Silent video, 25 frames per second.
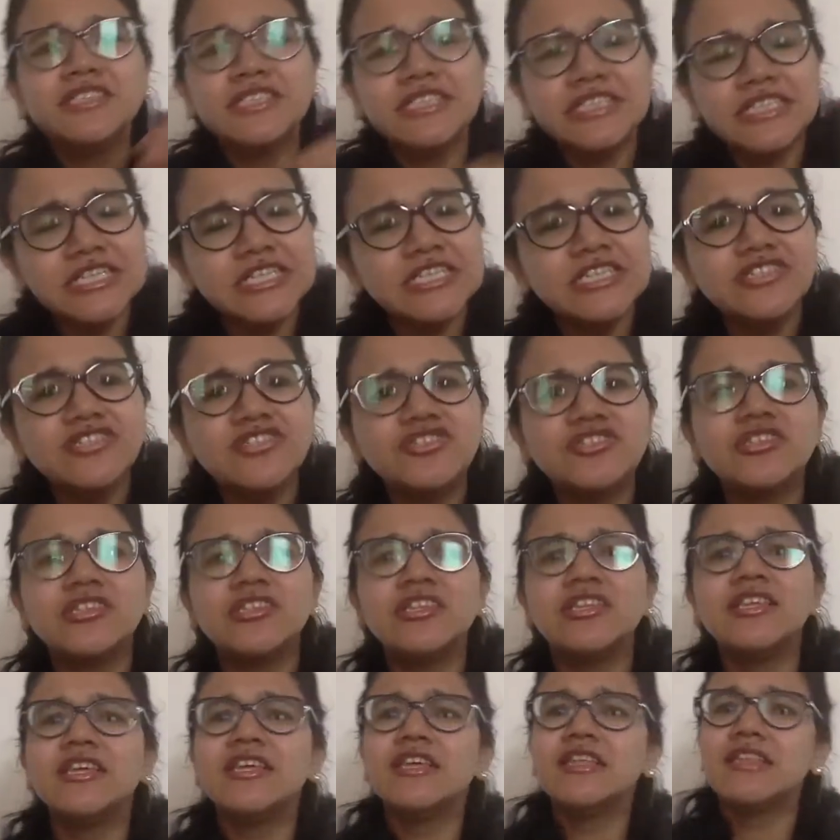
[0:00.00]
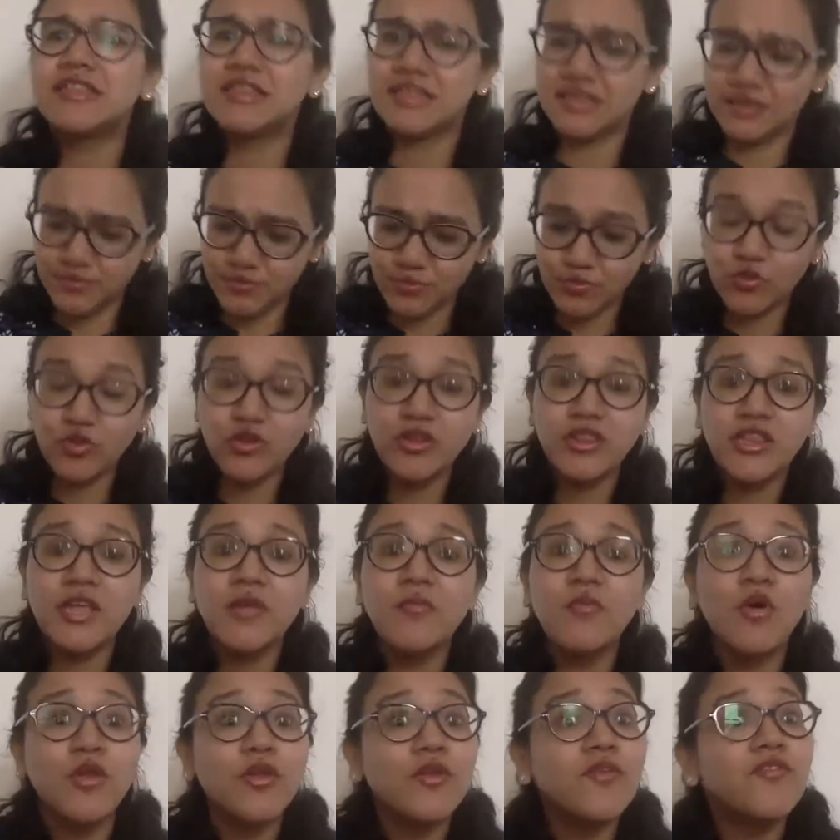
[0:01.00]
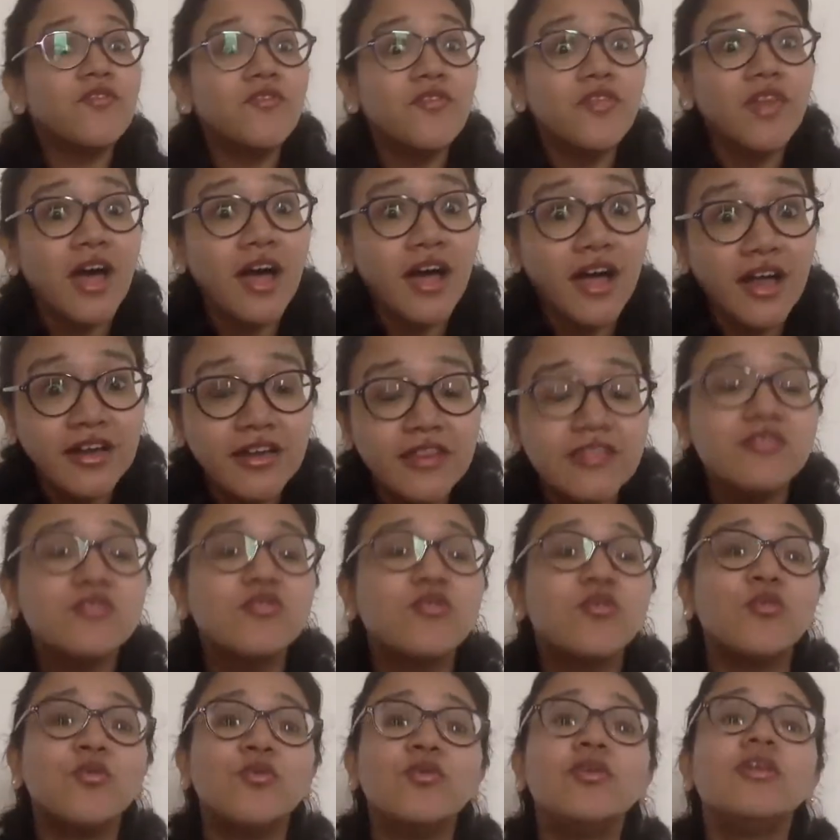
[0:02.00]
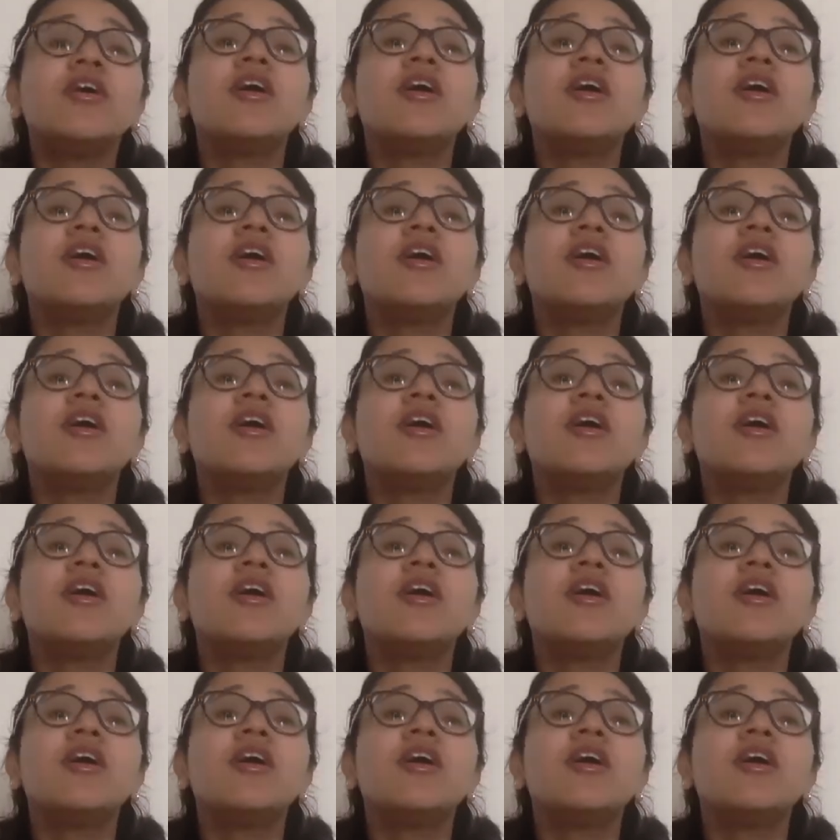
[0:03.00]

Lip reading: green chilies and put them on a flat stone,